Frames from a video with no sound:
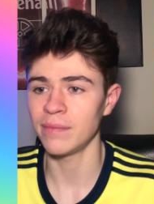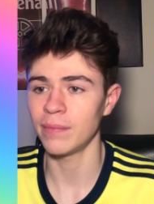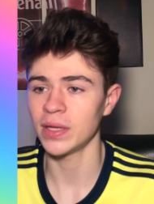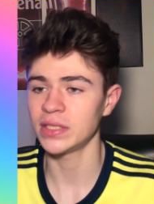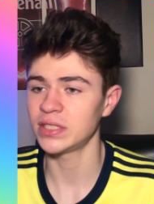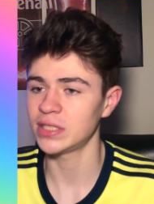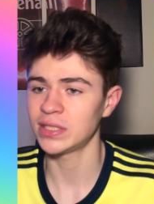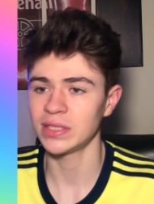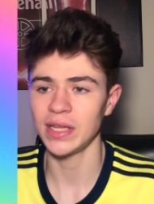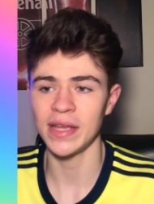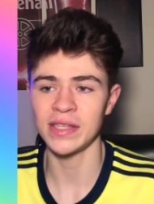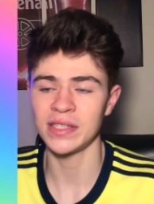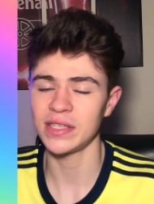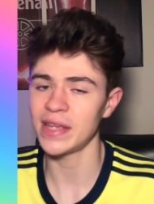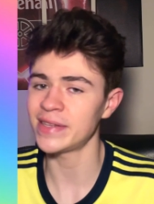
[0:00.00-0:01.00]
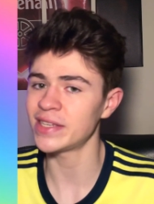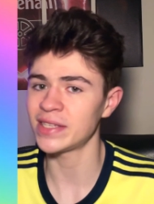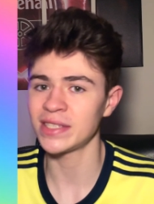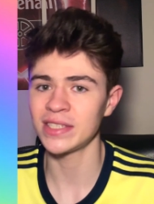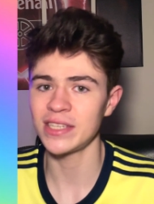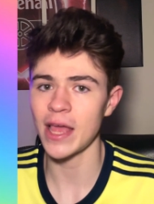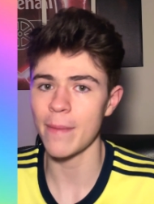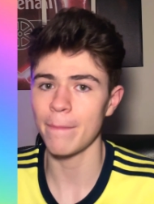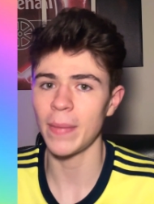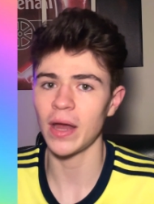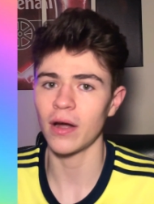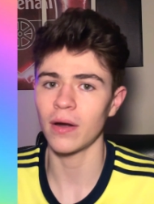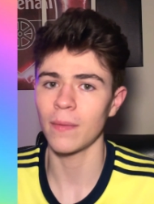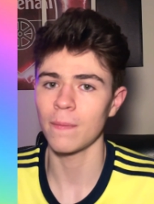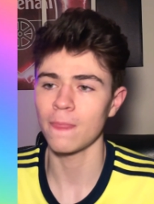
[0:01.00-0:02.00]
but just it's a step
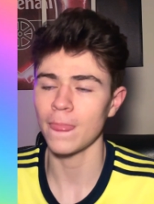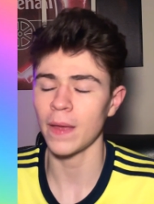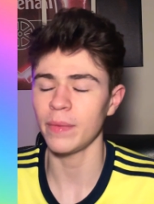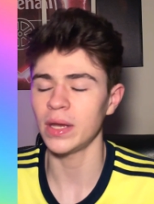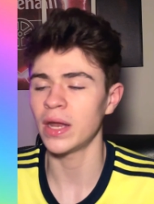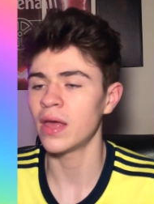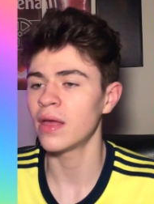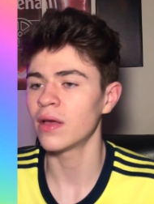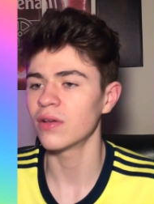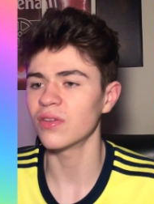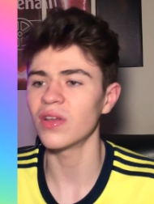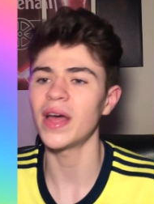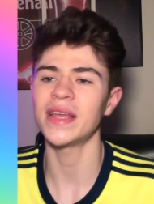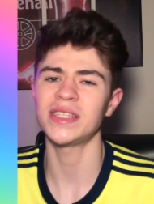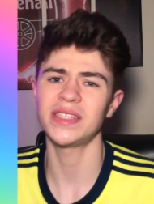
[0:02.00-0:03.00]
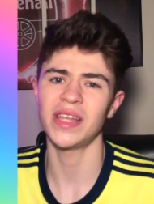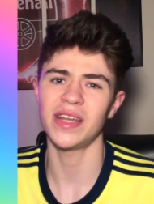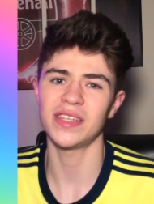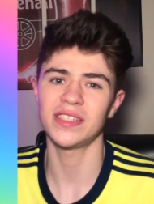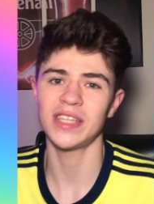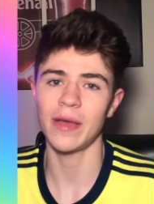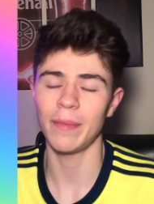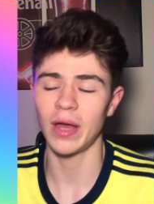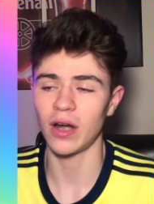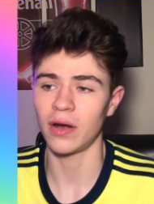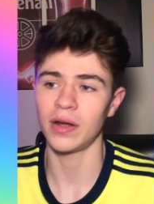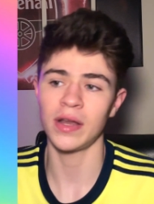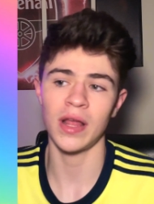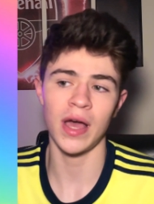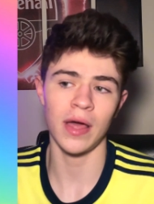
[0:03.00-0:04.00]
better. I mean, less than a step better,
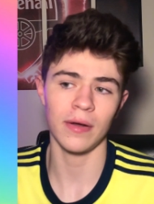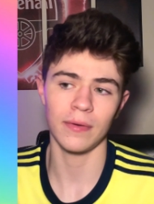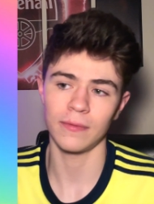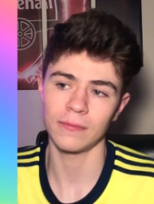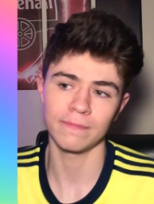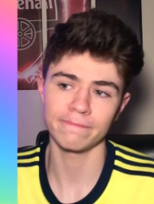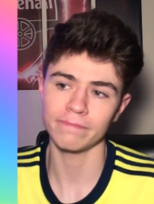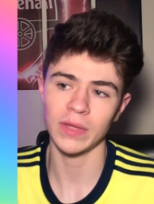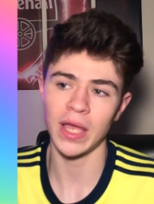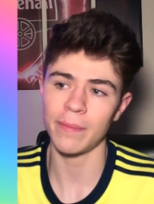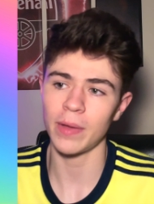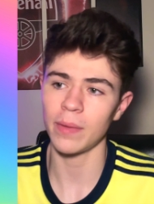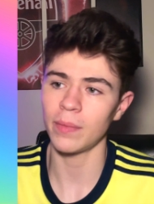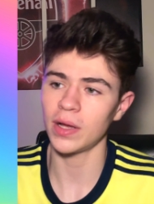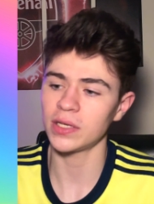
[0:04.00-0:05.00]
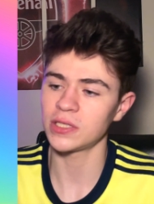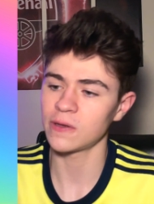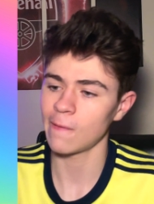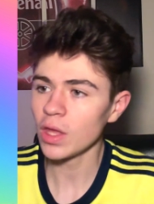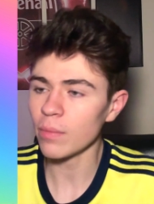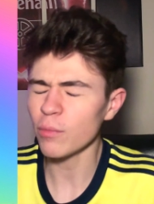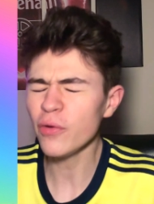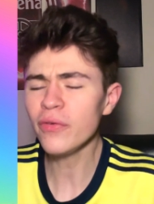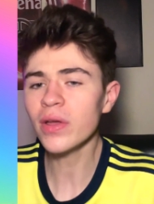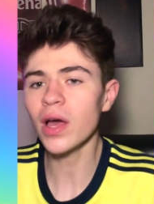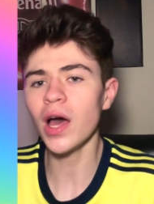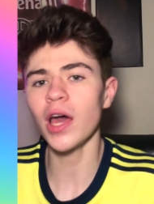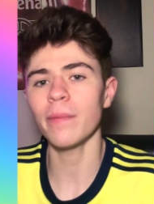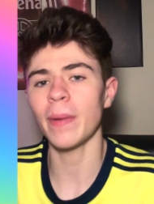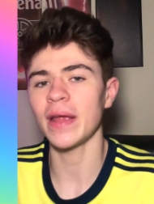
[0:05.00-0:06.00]
not by much. Moving
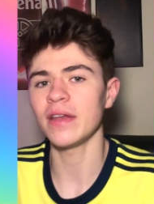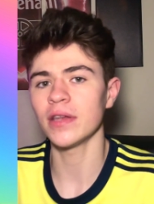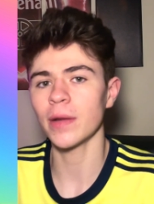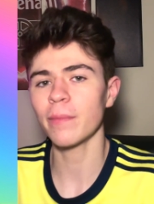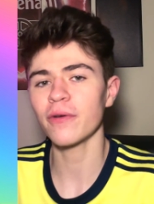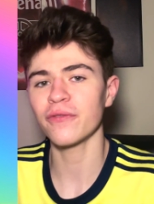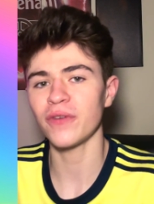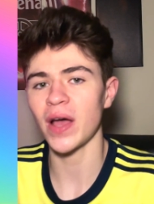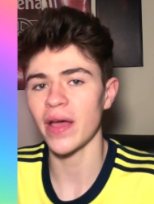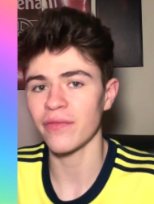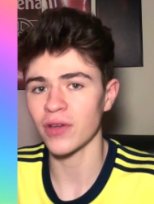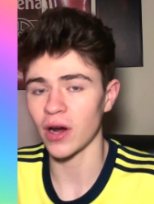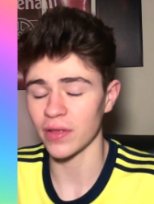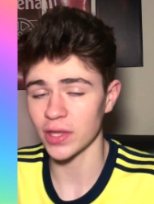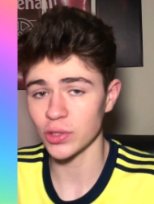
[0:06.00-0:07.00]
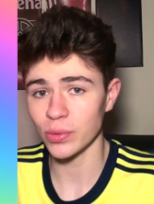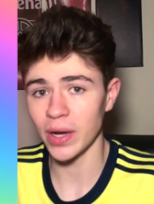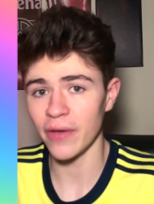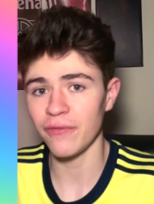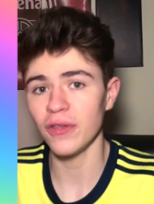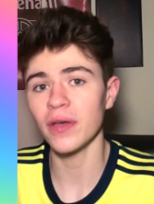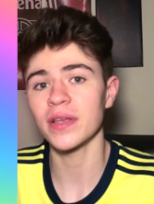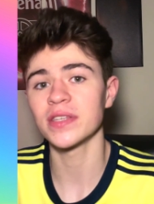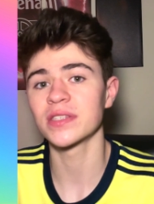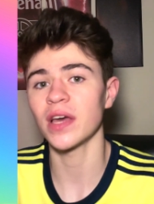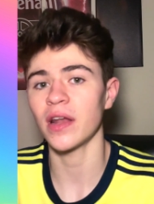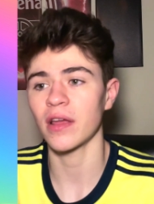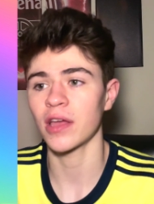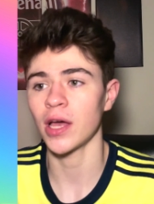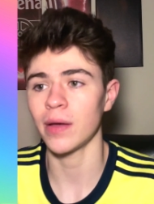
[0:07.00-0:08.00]
on, my number 5 car. This one I feel like is going
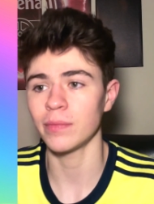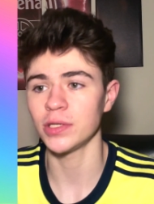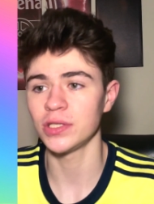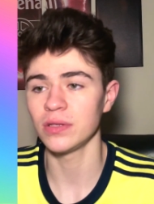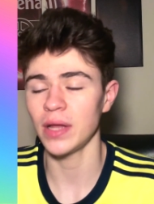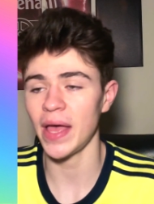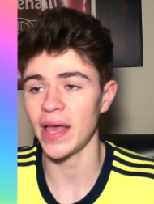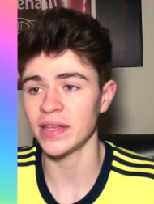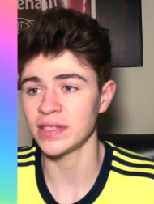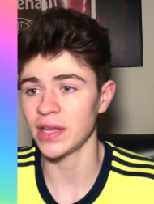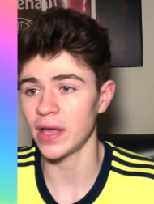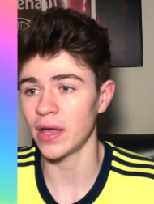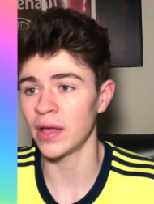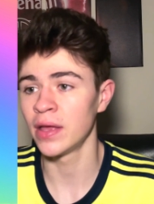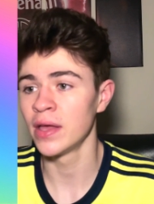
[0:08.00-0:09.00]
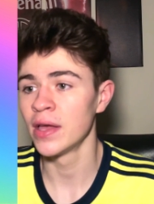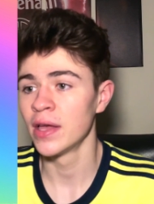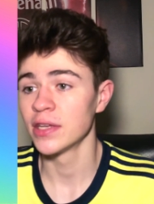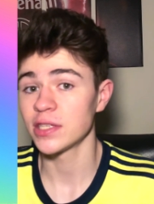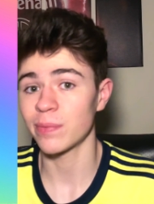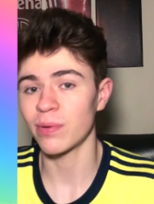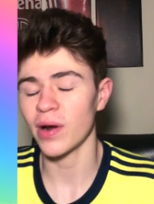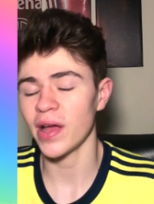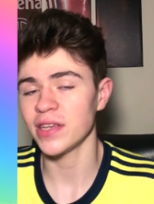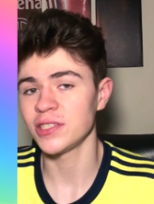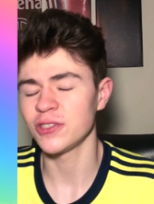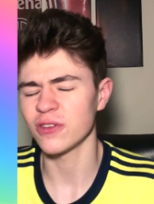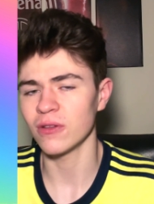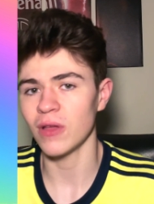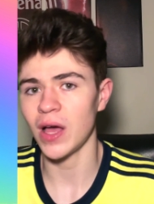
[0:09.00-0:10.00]
to come as a surprise
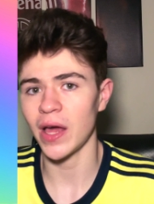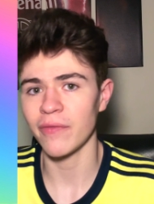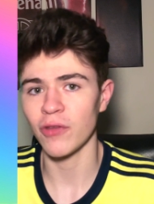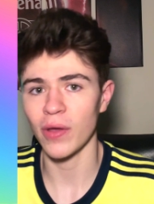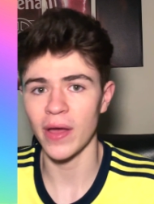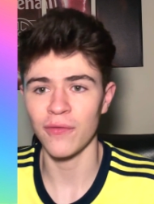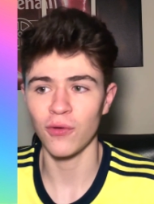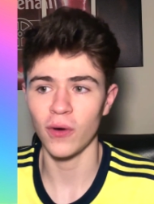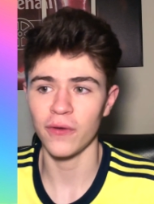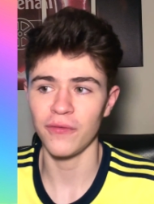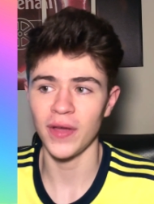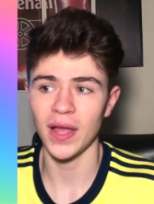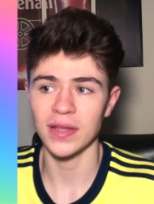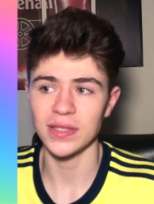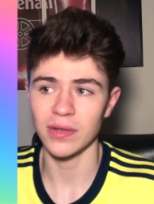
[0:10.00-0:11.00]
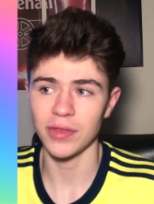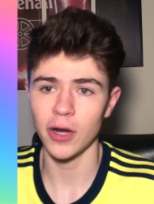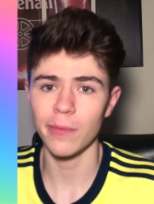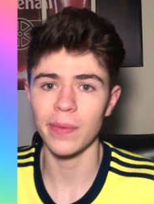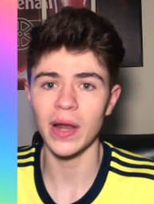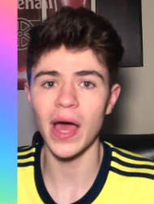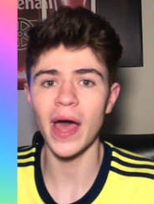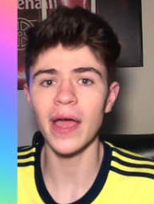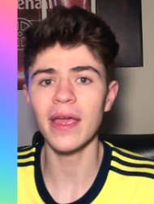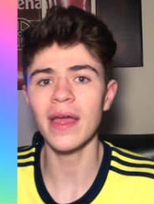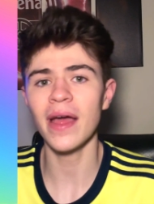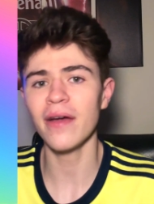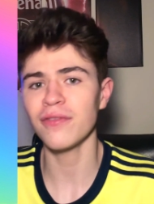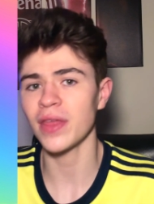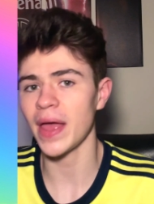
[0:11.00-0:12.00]
to a lot of you F1 fans out there, but I
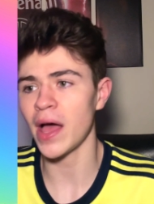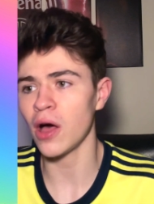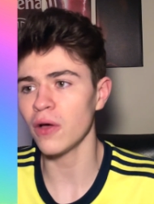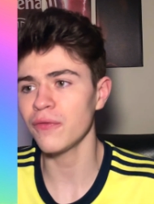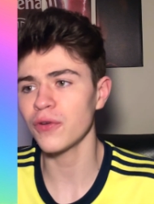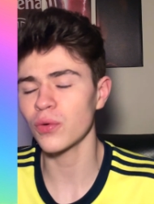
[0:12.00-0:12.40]
have the Alfa